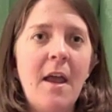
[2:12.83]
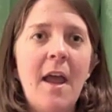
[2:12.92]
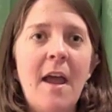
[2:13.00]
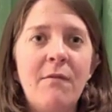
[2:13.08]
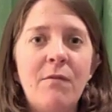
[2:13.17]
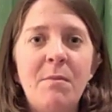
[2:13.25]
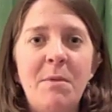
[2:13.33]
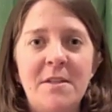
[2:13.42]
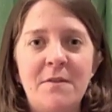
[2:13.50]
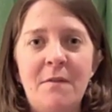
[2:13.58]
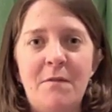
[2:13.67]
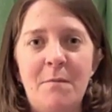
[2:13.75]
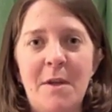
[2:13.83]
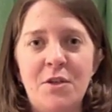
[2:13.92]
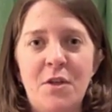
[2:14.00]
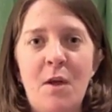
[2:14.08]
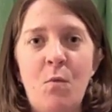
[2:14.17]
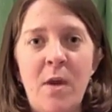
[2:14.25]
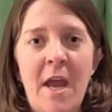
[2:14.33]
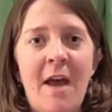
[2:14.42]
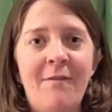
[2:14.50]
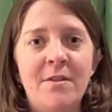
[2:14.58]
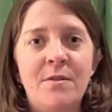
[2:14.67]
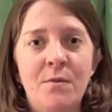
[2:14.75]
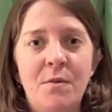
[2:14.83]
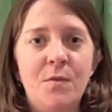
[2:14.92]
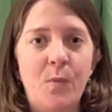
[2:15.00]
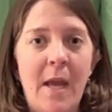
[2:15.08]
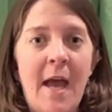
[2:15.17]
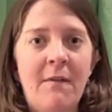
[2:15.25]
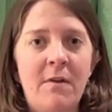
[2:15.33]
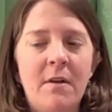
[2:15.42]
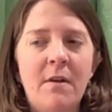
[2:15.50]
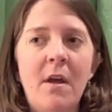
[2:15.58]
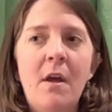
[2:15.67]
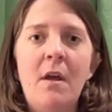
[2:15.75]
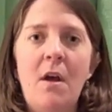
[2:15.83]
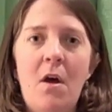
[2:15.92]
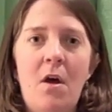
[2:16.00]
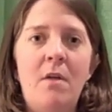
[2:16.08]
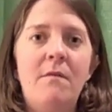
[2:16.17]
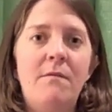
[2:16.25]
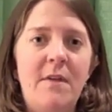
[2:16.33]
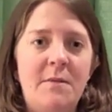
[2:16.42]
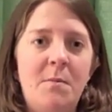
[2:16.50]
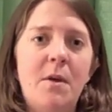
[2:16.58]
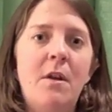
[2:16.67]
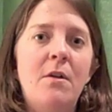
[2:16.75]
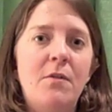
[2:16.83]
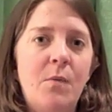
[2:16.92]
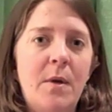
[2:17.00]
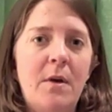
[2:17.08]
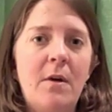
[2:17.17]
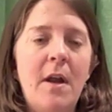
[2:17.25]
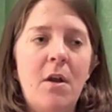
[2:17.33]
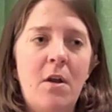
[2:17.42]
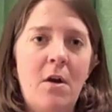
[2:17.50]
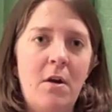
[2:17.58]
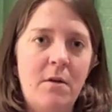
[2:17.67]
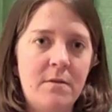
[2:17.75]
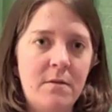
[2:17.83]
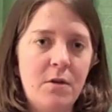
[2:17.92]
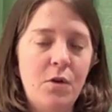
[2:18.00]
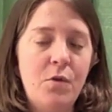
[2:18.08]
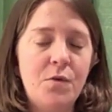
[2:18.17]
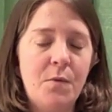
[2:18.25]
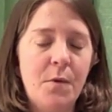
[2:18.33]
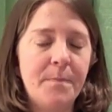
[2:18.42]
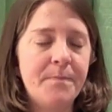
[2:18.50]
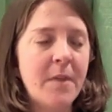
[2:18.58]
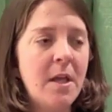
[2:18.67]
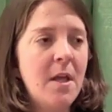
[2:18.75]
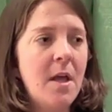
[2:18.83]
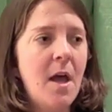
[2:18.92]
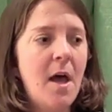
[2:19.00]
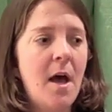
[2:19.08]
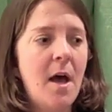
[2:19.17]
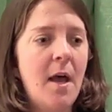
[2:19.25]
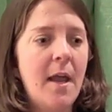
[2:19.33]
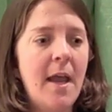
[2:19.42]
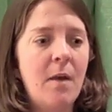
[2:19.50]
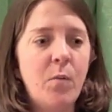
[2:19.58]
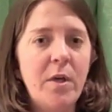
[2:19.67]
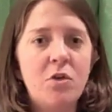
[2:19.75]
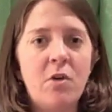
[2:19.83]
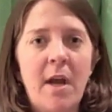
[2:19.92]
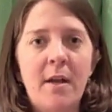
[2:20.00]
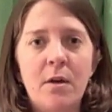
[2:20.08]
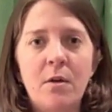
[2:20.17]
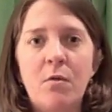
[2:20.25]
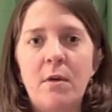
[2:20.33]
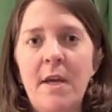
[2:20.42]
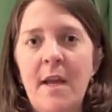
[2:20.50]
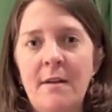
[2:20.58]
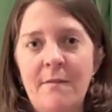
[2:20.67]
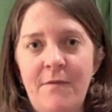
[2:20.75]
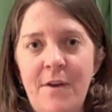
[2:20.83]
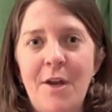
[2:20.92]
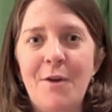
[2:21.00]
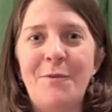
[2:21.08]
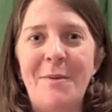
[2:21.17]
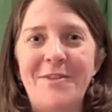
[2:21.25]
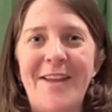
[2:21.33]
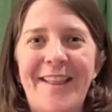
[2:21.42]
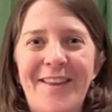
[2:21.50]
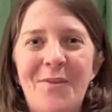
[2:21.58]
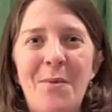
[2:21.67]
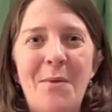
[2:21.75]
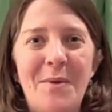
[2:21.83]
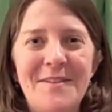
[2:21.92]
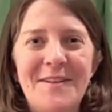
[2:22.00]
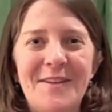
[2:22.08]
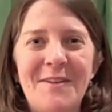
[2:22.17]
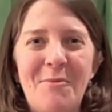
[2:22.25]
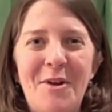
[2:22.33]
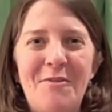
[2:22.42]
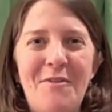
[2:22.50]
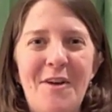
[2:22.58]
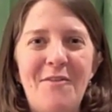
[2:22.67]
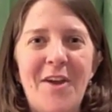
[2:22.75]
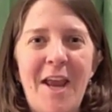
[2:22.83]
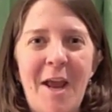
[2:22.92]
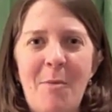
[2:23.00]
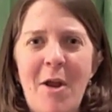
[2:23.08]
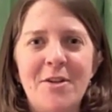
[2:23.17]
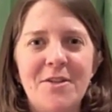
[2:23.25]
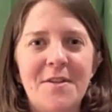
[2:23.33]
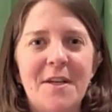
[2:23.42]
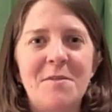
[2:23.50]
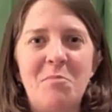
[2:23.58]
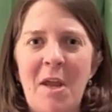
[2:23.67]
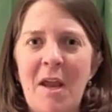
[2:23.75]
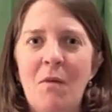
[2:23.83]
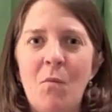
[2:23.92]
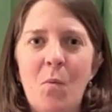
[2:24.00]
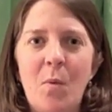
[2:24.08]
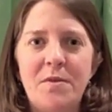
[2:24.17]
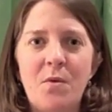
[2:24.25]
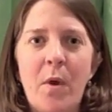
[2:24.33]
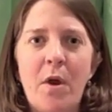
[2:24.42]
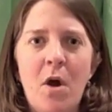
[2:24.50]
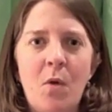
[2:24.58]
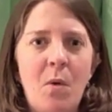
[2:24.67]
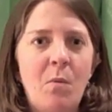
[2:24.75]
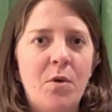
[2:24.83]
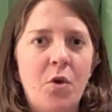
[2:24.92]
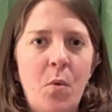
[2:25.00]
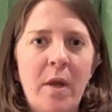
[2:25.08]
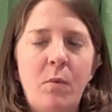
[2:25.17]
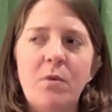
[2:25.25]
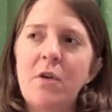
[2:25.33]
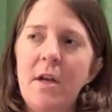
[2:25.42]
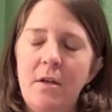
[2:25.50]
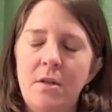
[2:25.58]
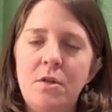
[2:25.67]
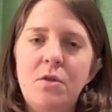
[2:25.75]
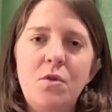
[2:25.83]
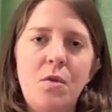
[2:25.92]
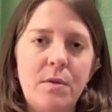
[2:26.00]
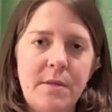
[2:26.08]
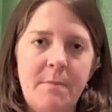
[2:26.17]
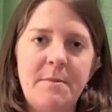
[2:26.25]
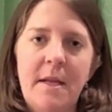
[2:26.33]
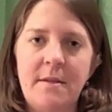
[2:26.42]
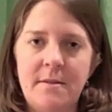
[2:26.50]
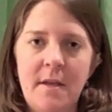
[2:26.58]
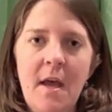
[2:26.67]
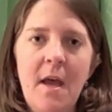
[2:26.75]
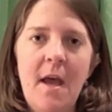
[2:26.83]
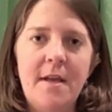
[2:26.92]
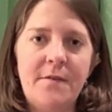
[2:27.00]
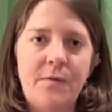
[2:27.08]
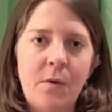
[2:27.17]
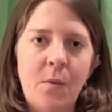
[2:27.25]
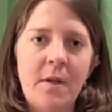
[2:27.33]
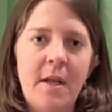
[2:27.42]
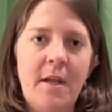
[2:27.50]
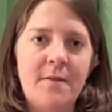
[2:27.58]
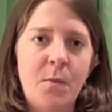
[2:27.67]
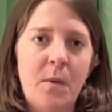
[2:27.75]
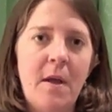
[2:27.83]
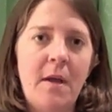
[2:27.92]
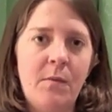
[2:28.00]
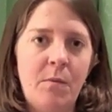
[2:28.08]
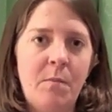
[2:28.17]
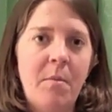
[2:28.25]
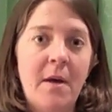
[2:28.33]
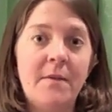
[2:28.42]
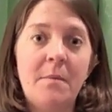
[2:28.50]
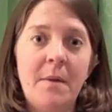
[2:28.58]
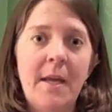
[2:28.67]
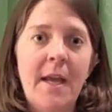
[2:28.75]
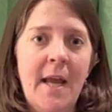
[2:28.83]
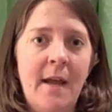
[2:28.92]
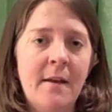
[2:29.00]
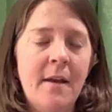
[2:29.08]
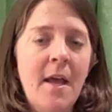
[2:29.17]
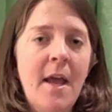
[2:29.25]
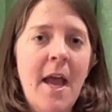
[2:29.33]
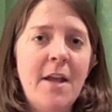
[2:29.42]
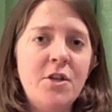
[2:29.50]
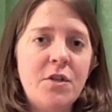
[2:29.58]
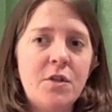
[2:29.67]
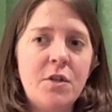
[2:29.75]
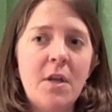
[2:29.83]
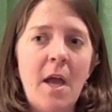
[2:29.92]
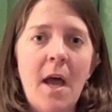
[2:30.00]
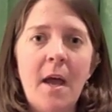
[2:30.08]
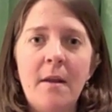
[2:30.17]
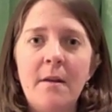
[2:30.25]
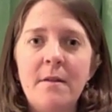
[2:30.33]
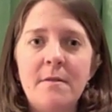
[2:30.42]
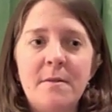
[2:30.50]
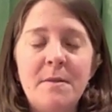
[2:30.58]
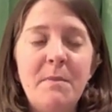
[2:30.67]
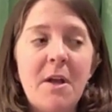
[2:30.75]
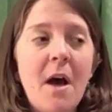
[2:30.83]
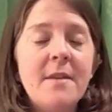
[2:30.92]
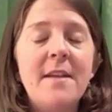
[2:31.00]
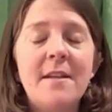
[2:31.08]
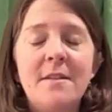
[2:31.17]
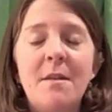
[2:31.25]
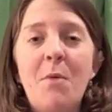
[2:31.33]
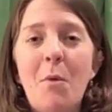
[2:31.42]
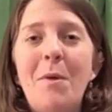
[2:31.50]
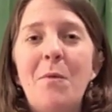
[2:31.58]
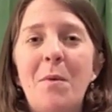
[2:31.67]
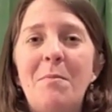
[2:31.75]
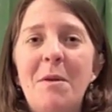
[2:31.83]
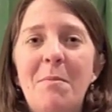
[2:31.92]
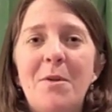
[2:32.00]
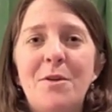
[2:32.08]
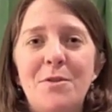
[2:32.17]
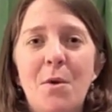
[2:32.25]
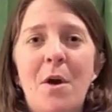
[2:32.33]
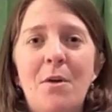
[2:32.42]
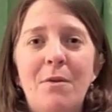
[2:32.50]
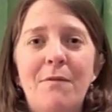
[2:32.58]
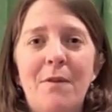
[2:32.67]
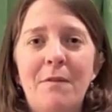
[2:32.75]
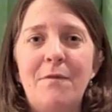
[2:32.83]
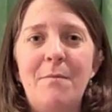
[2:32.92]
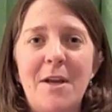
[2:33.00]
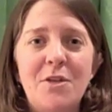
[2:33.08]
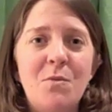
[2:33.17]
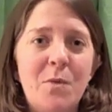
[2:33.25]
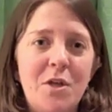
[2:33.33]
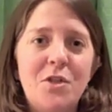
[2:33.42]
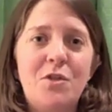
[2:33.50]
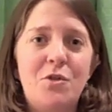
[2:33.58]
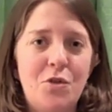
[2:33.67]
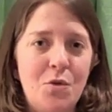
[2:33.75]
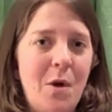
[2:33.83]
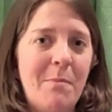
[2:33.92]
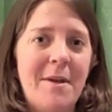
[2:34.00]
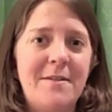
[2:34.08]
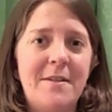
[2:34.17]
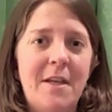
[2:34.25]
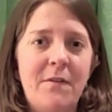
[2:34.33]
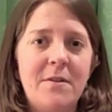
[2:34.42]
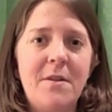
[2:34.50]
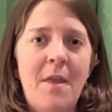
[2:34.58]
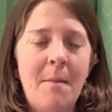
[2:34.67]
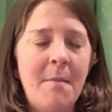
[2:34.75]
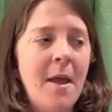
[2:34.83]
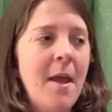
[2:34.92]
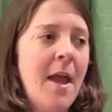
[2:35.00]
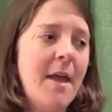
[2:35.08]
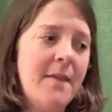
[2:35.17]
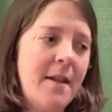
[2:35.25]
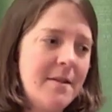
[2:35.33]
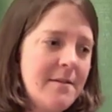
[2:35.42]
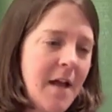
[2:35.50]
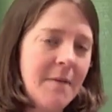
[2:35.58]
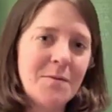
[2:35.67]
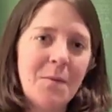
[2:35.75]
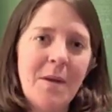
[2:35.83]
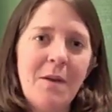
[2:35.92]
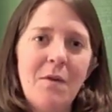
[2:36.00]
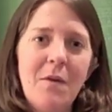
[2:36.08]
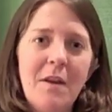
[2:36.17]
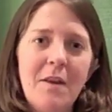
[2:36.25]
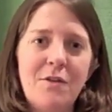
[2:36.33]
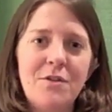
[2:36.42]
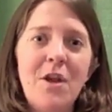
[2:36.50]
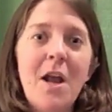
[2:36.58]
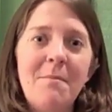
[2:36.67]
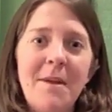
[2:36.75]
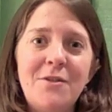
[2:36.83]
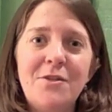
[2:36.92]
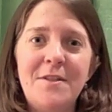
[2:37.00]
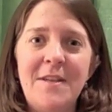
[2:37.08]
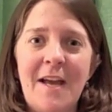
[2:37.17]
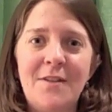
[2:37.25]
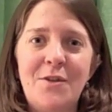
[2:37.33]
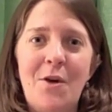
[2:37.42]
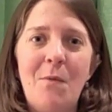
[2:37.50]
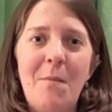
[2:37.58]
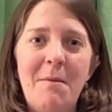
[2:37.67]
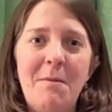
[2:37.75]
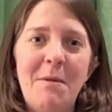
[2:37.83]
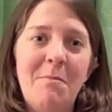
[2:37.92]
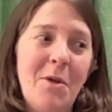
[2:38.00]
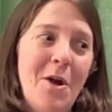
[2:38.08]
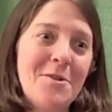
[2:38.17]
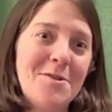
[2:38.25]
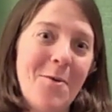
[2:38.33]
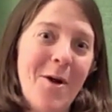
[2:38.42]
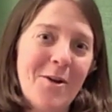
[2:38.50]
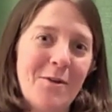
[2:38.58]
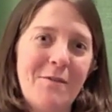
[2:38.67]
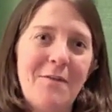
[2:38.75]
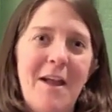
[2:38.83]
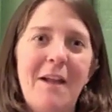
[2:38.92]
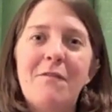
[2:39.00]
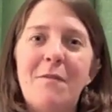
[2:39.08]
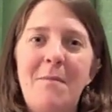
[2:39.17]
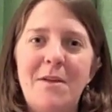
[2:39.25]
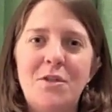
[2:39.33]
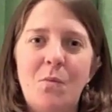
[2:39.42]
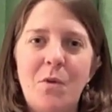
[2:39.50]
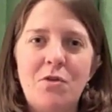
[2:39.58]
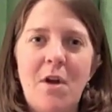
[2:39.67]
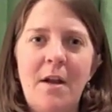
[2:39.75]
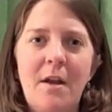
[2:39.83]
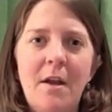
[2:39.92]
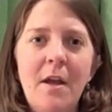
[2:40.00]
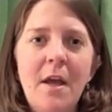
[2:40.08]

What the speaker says: every piece of information that we have as soon as we have it on Facebook and on Twitter and on our newsroom. And we try to create videos much like this one. We stick someone in front of a camera and just explain what's going on, what we're doing, and we try to do those updates as frequently as we possibly can. And just because that's the moment when people are so hungry for information, we just do our best to give it to them. And then in times when there's not a major disaster and maybe people aren't so hungry for that information, we try to